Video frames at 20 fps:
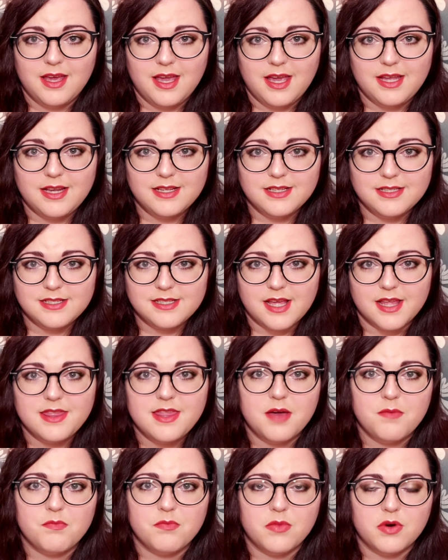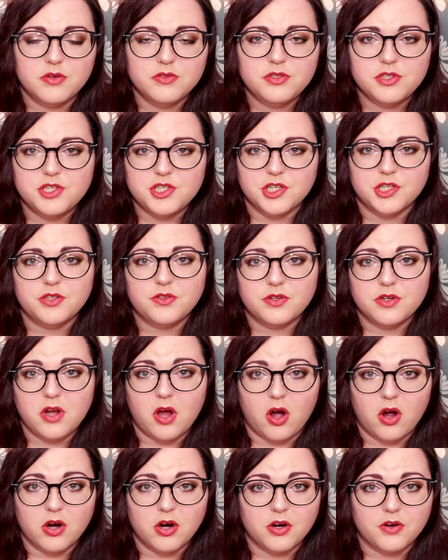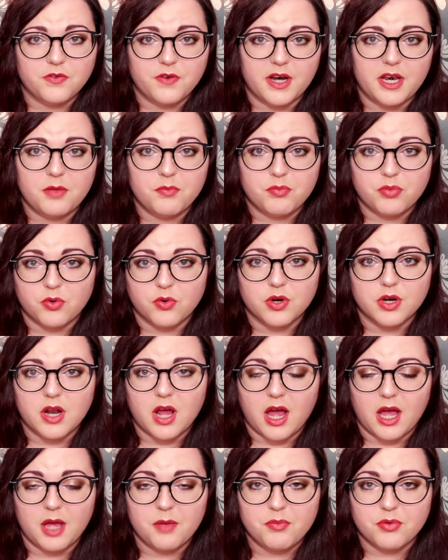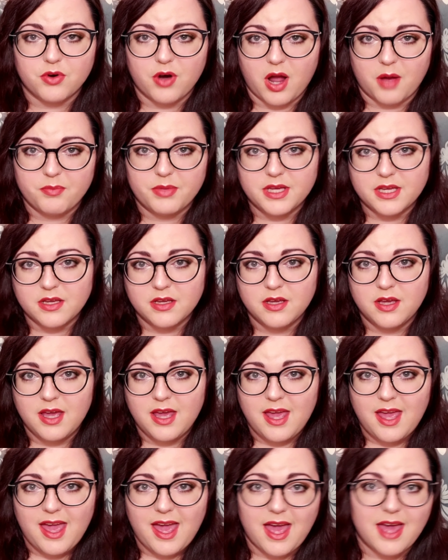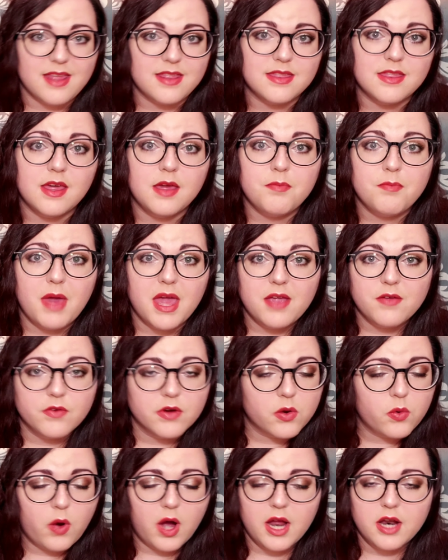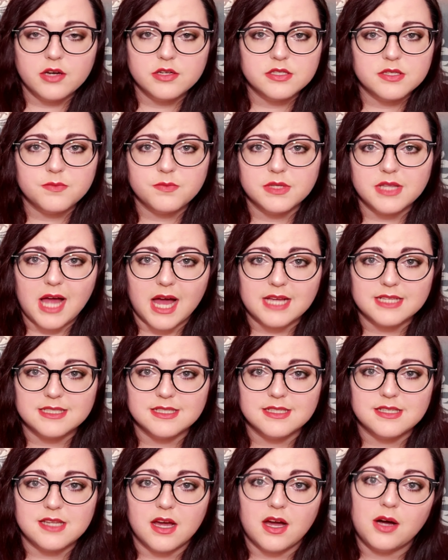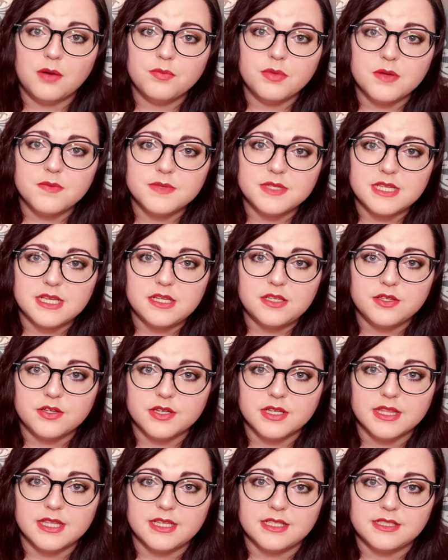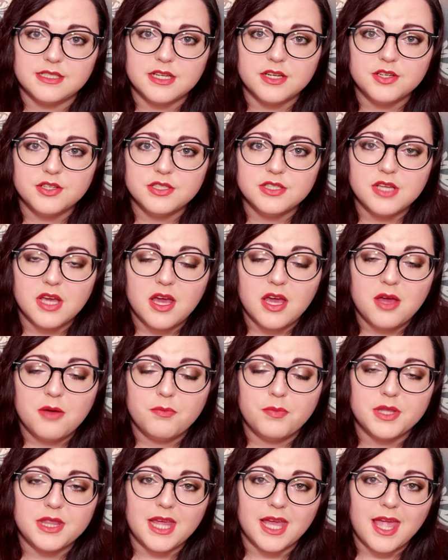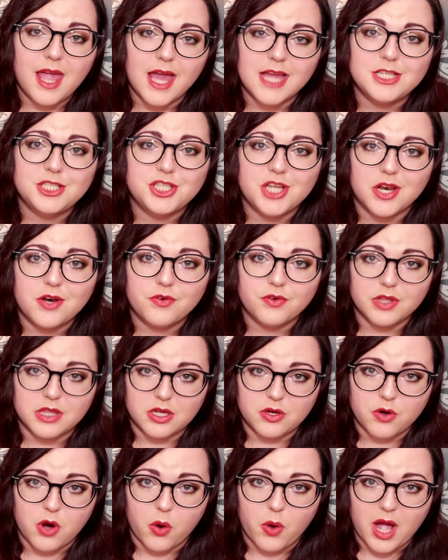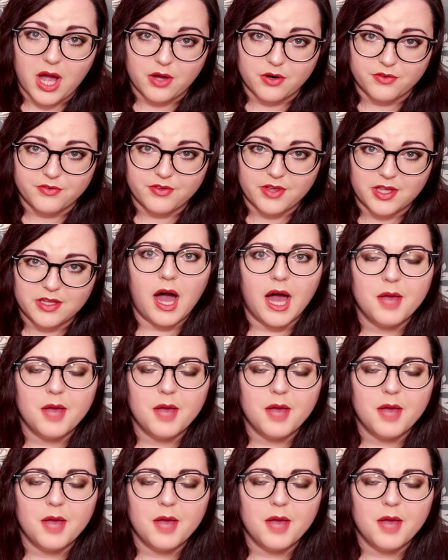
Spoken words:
It is said that most children are already born hyperopic, and they may require some glasses to help them see during these years, but they can generally grow out of it.